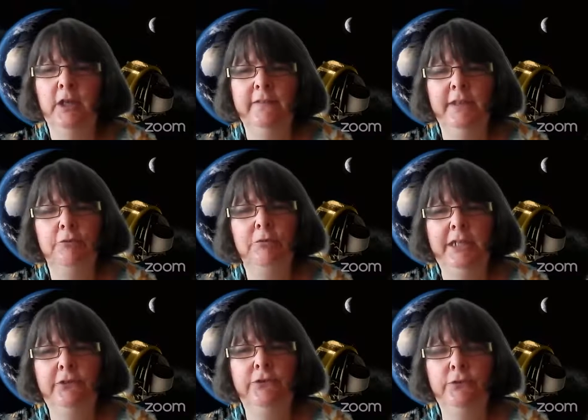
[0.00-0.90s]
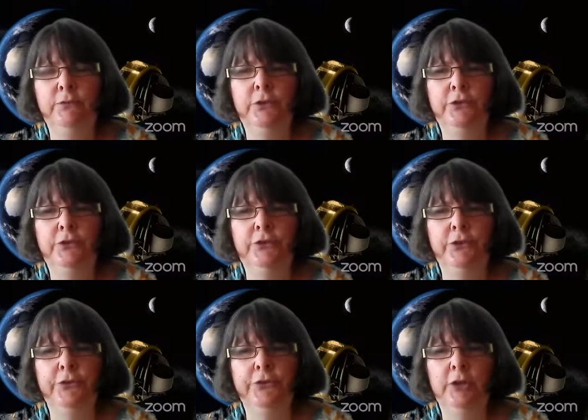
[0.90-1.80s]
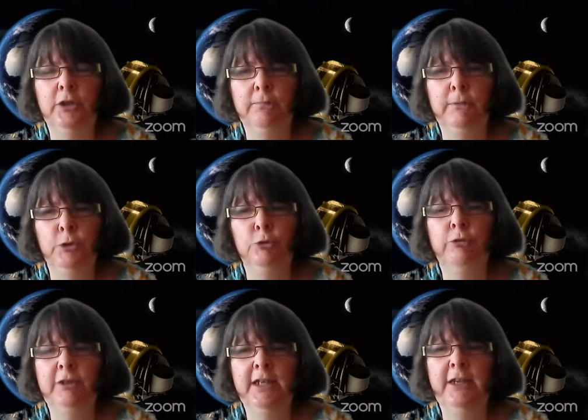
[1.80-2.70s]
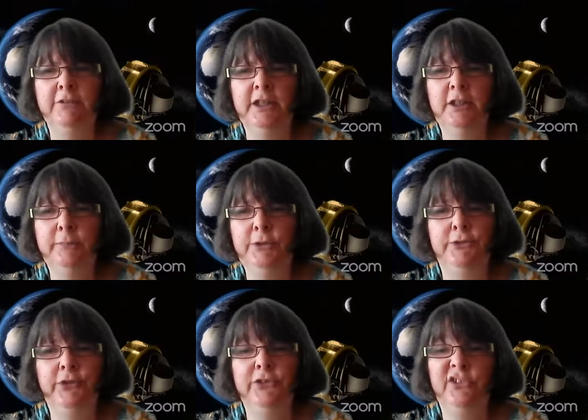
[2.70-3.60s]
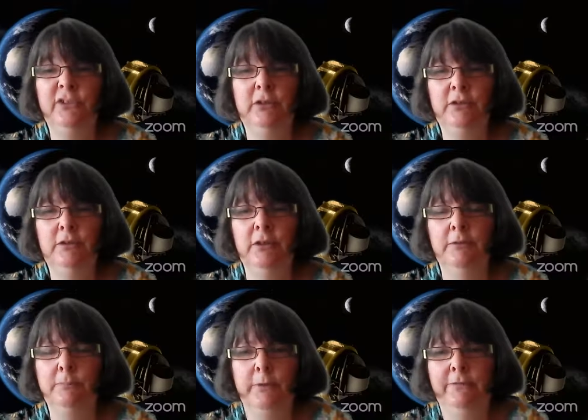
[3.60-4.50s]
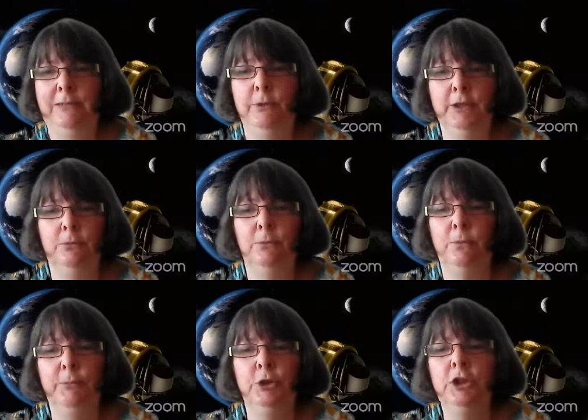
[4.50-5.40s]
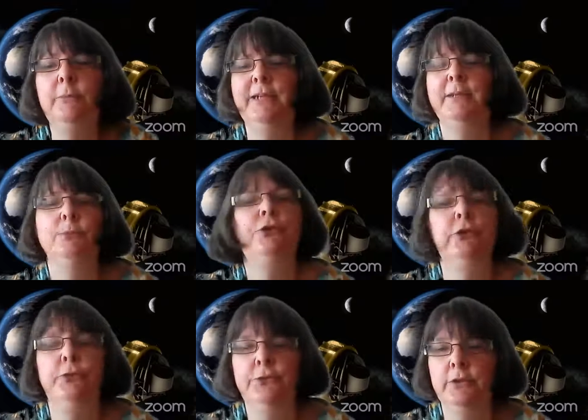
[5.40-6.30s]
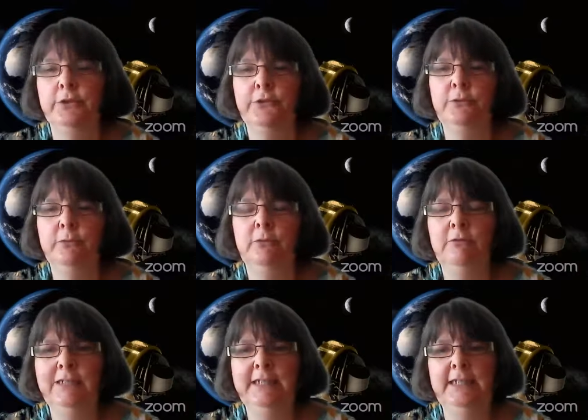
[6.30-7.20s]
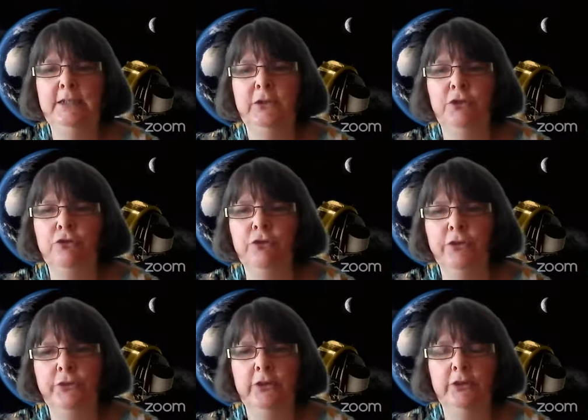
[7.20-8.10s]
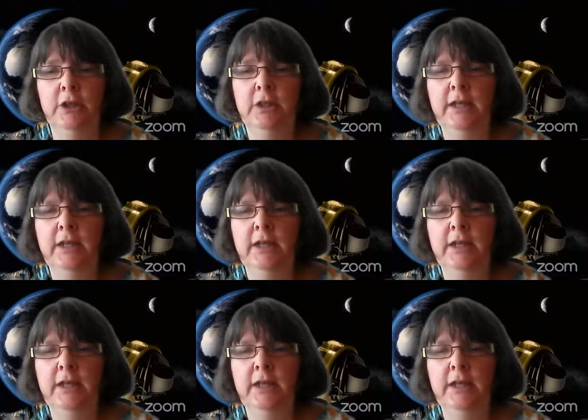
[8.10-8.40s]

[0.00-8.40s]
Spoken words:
and that really disadvantages minority ethnic communities. You know perfectly well, why wouldn't you be able to do science if you're keen and interested?